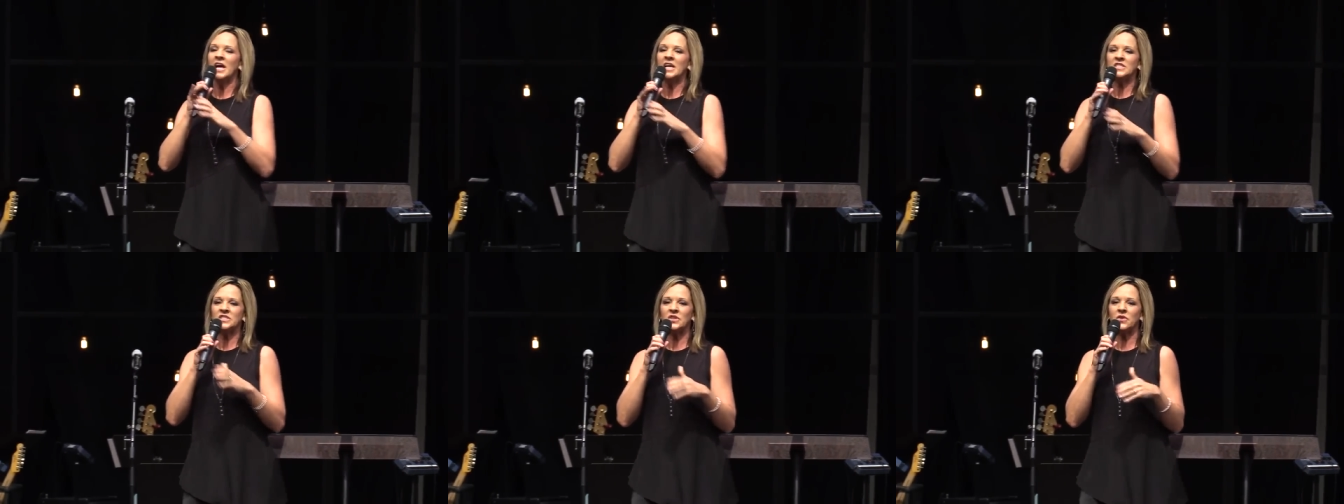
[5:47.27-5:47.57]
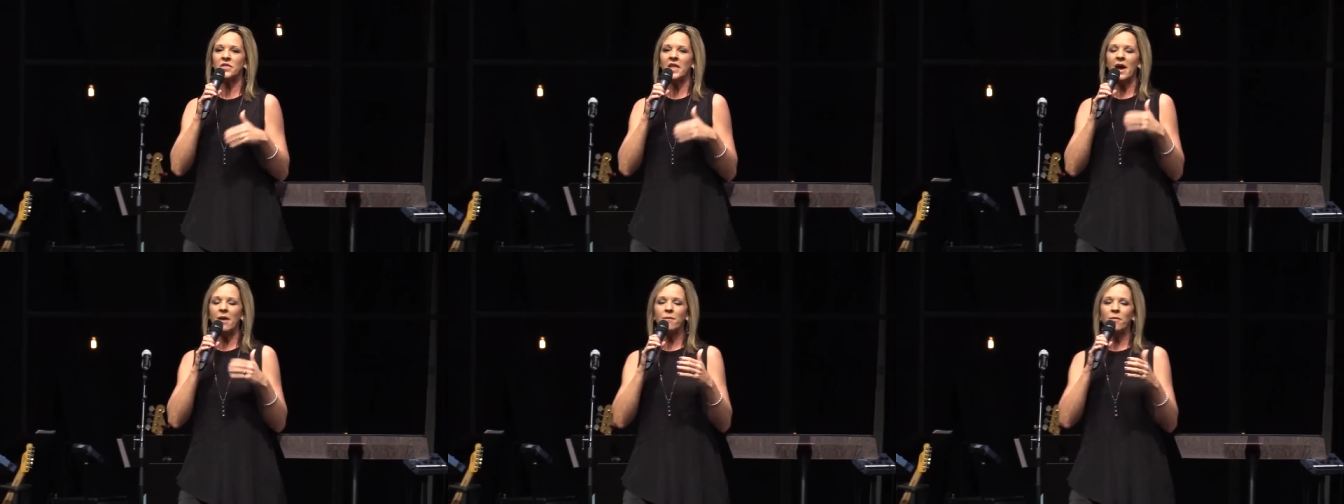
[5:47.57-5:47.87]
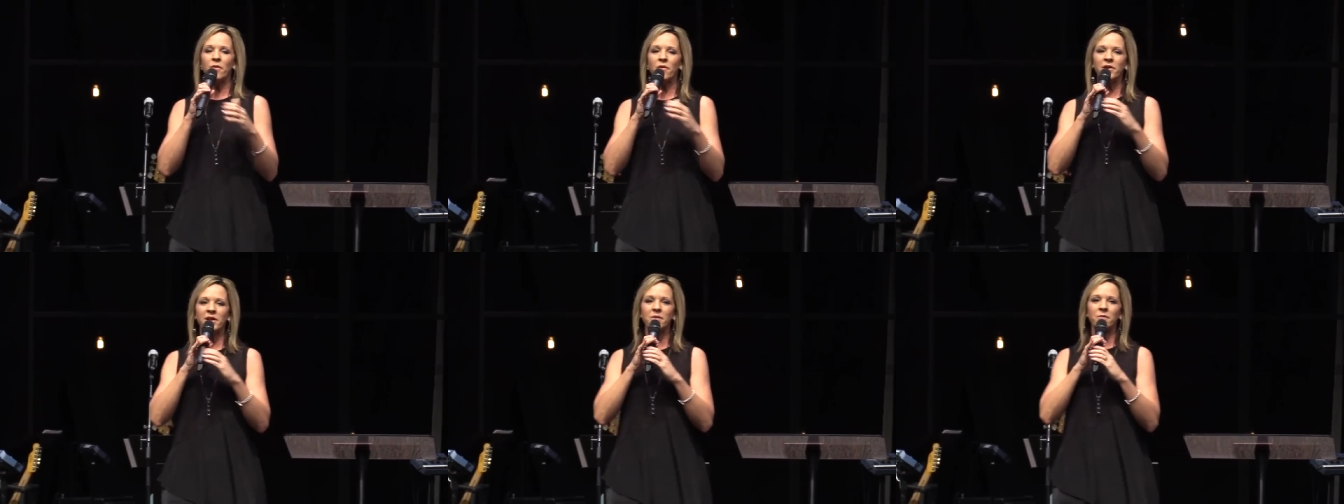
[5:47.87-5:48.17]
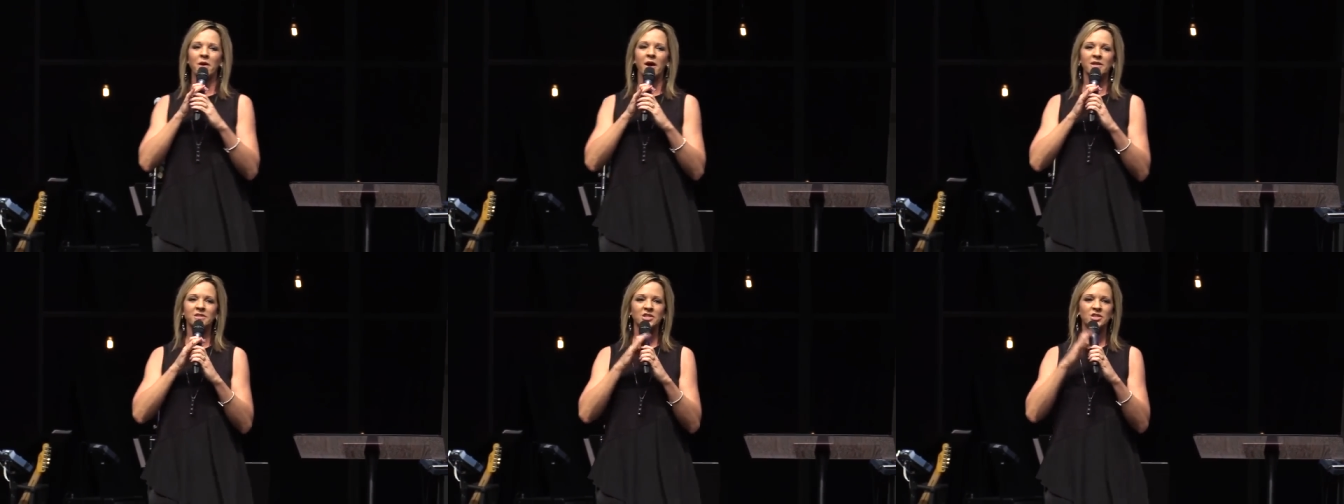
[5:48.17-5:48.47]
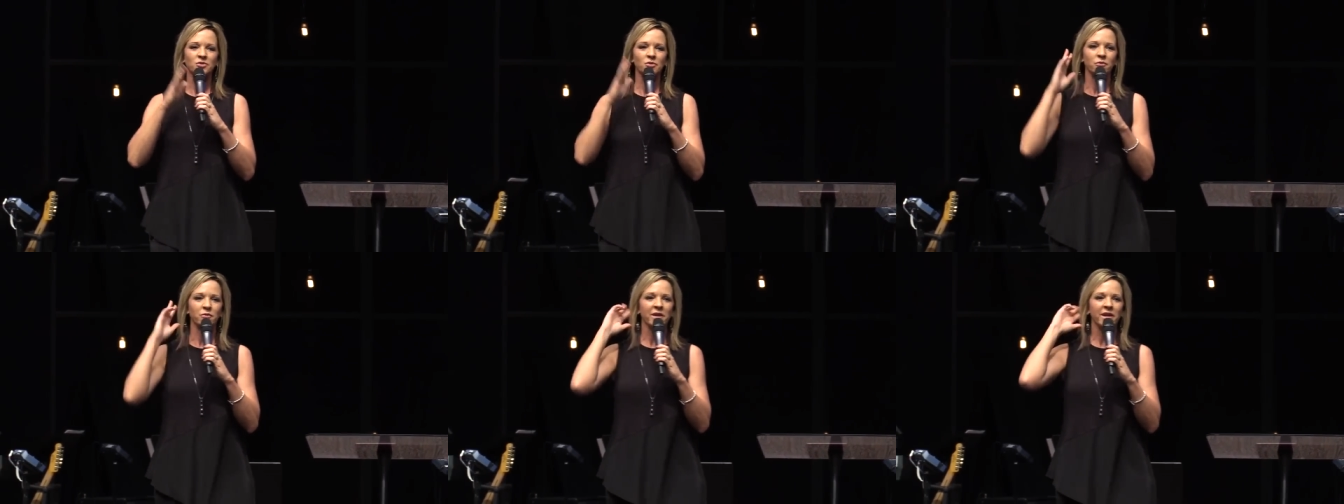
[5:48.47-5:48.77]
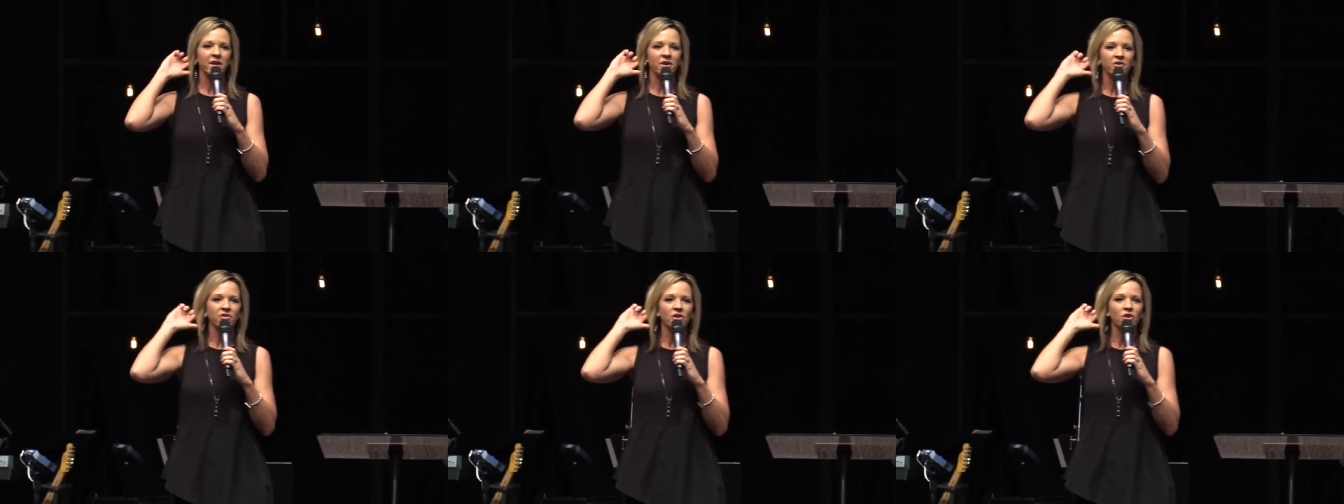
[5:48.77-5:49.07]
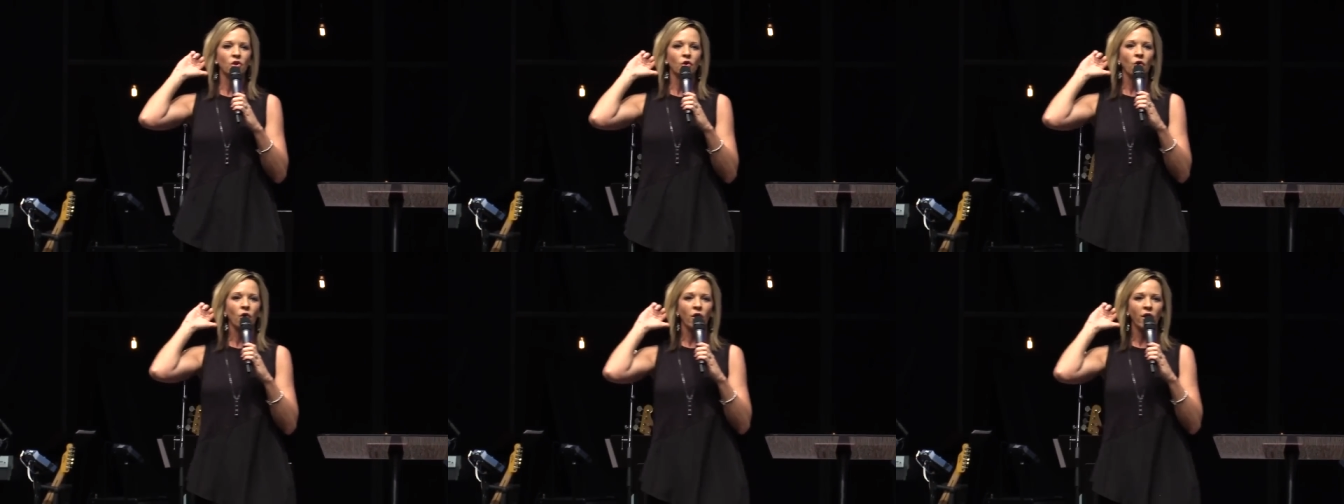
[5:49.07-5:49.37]
So that morning watch is when we hear the
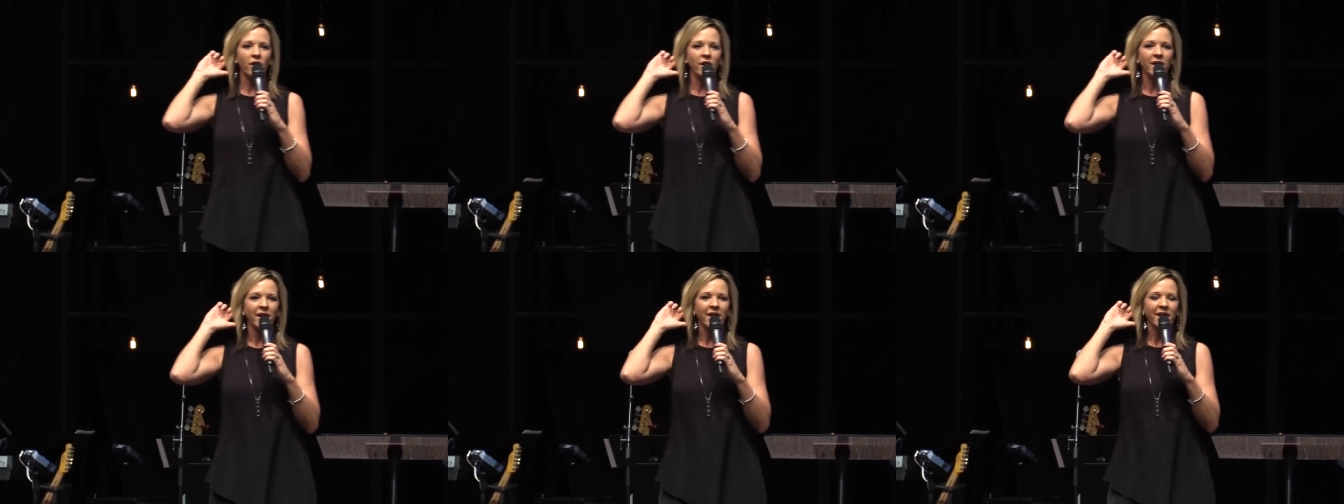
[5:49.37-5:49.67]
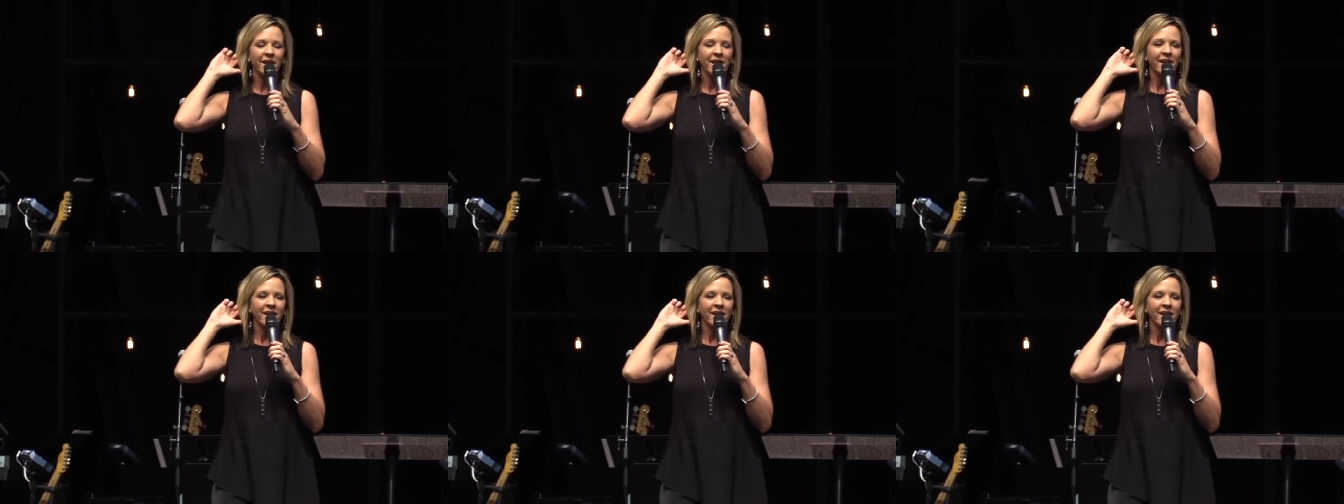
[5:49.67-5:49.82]
Lord